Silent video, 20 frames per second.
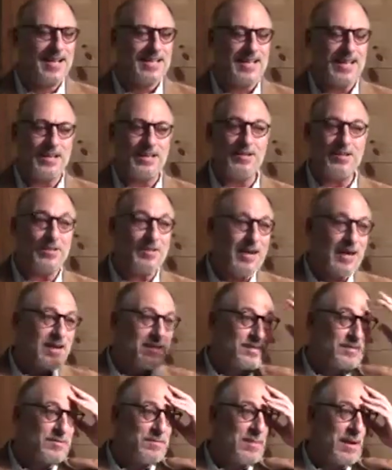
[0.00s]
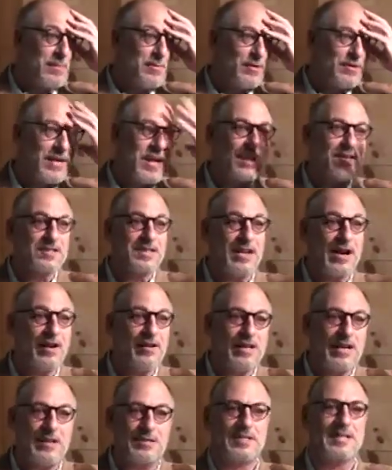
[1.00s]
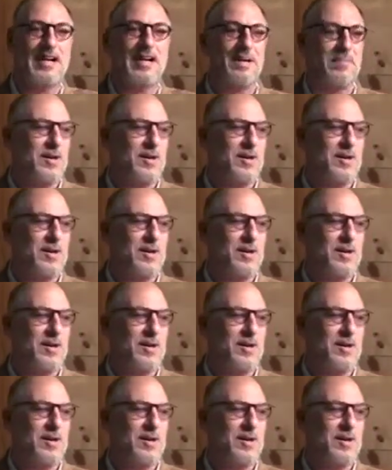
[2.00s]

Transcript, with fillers: Like, you know, I just remember, oh yeah, there's a garden outside.